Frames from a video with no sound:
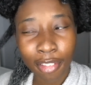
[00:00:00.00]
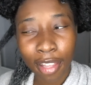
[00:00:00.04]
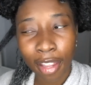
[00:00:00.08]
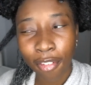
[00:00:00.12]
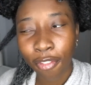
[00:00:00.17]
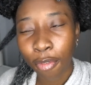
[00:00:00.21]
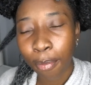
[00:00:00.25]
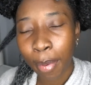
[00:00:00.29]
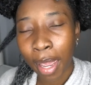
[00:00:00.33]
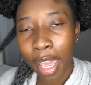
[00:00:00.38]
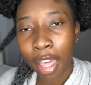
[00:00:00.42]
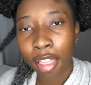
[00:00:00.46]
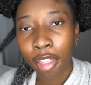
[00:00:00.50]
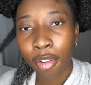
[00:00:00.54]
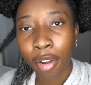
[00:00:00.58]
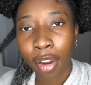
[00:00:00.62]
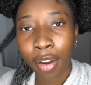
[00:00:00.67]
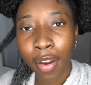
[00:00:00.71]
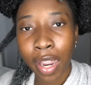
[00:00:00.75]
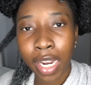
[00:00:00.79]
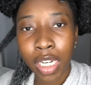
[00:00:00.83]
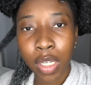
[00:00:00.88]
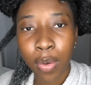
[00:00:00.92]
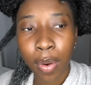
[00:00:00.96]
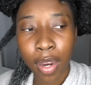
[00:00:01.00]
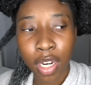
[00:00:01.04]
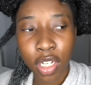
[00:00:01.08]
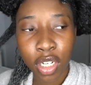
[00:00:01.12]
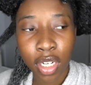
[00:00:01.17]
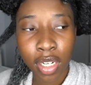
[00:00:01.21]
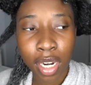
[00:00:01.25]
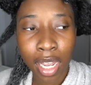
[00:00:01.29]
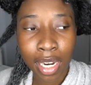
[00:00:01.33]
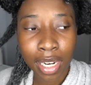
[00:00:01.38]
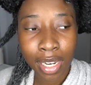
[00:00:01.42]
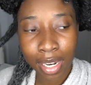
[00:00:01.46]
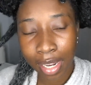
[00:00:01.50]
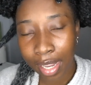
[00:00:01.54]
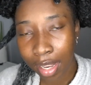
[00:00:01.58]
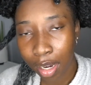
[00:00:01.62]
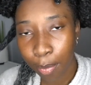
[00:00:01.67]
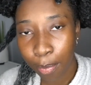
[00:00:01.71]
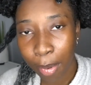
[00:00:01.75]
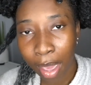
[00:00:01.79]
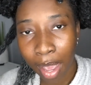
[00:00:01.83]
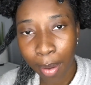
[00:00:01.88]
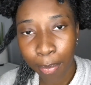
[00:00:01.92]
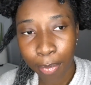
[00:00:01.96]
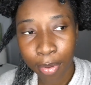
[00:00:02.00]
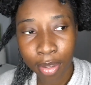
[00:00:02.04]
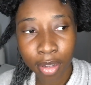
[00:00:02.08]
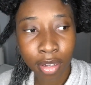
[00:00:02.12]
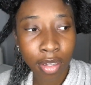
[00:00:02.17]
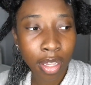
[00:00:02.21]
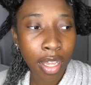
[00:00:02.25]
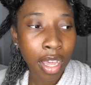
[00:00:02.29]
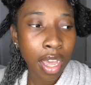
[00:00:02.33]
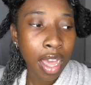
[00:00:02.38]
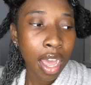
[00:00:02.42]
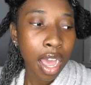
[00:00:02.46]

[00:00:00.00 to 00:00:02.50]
Like for my 8th grade graduation, I did get a MacBook.